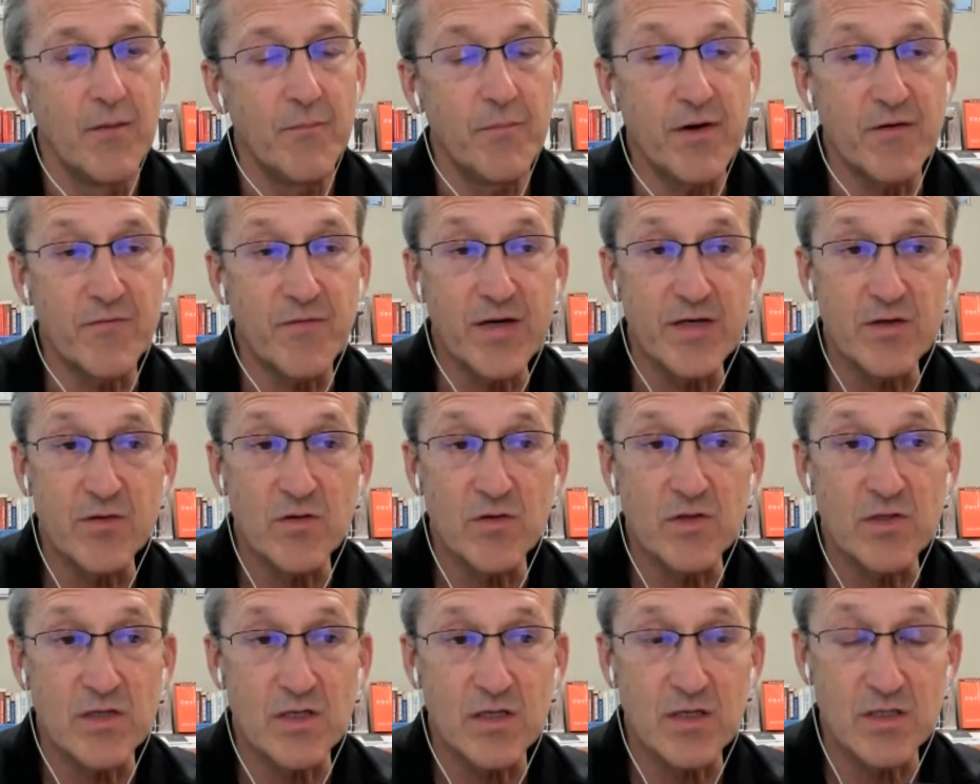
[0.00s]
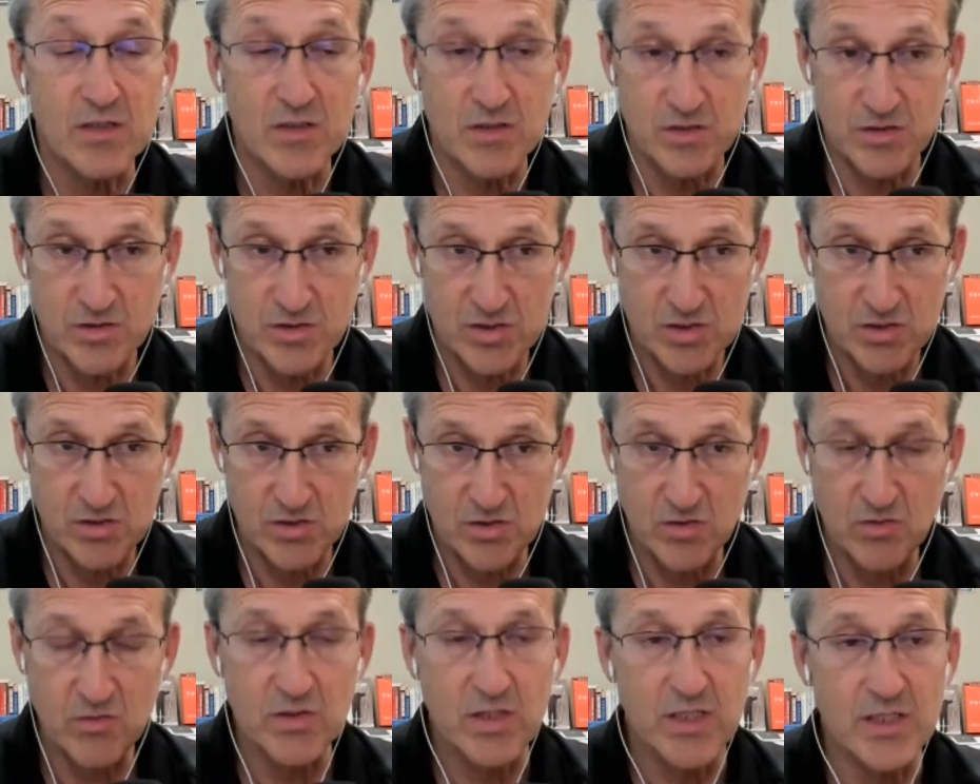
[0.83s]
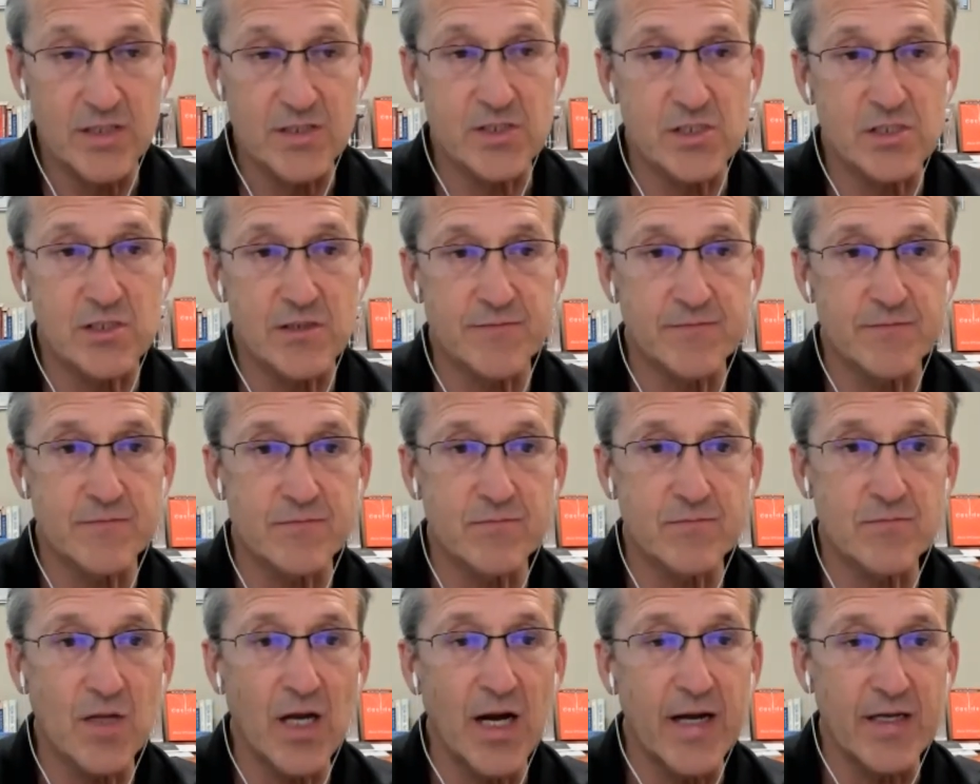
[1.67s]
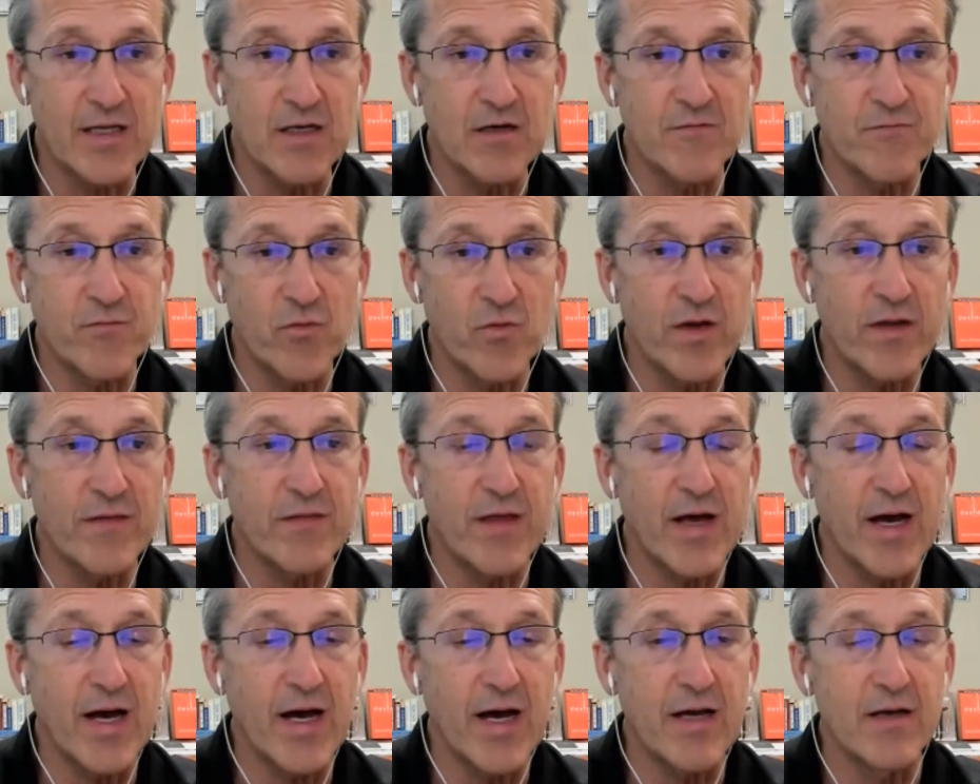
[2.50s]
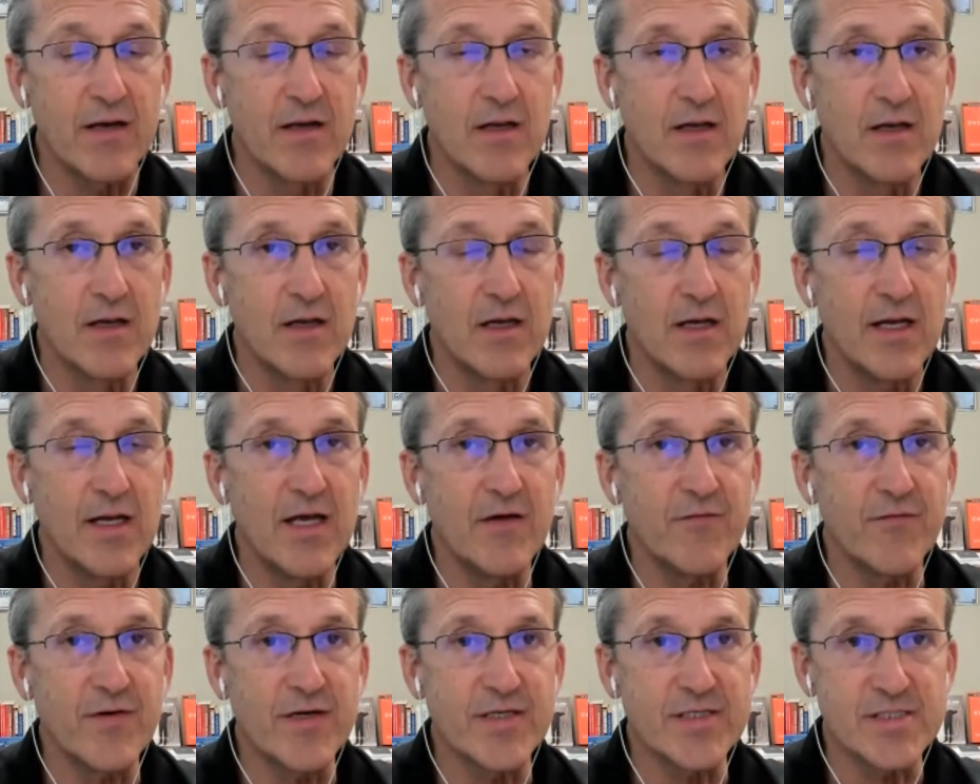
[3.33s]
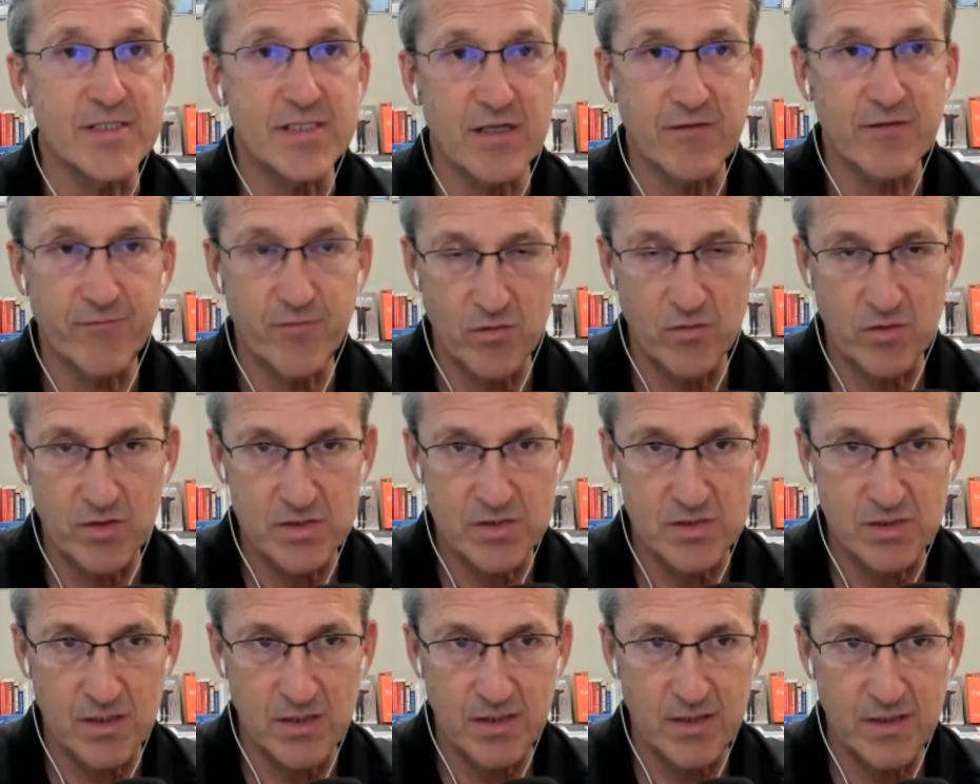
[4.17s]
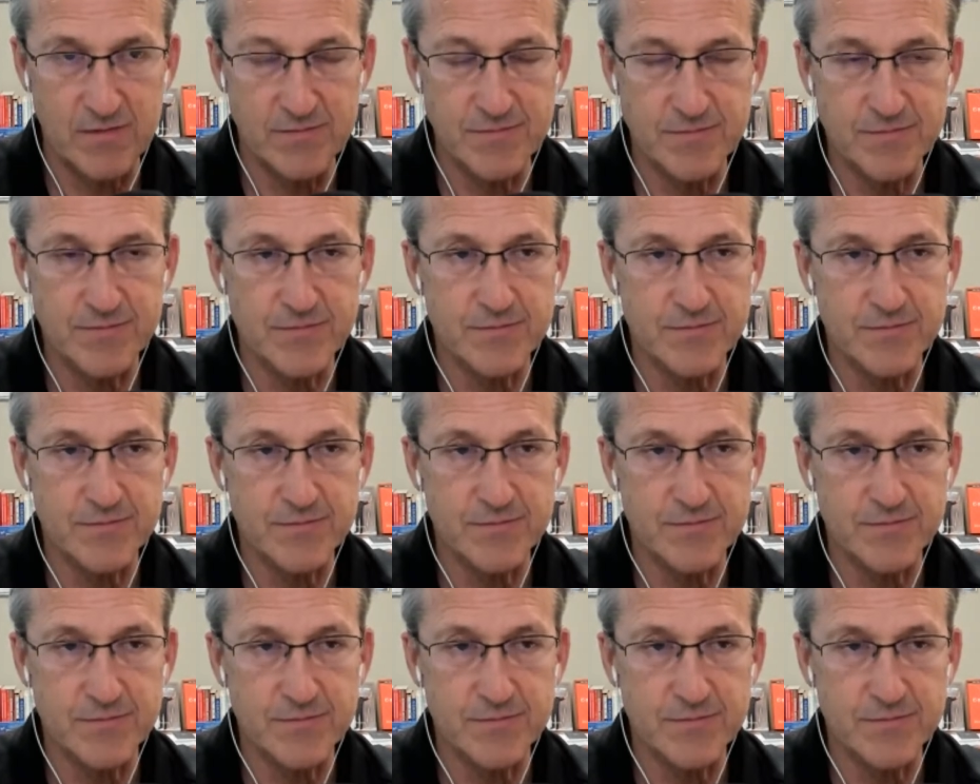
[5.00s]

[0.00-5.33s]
But if I do a to do list, I can avoid that if I stay focused on it.